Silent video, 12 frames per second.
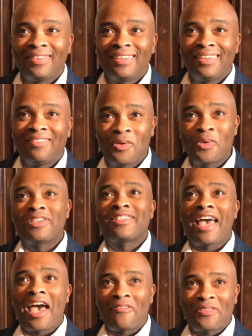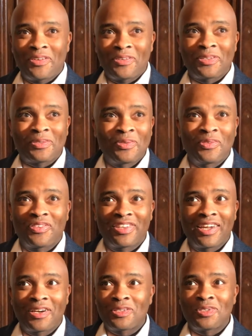Of course, after the School for
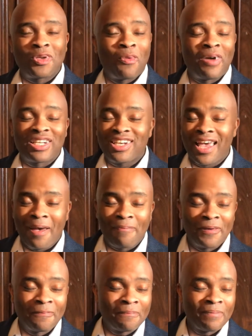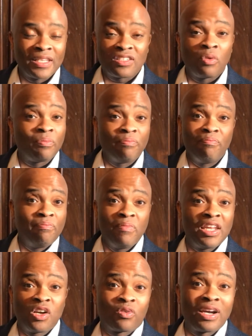the Arts, so much happened. So many
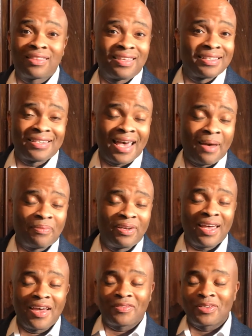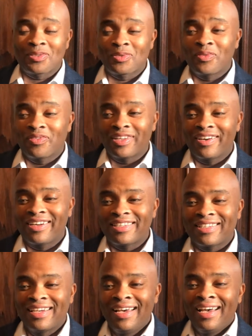great things happened after the School for the Arts.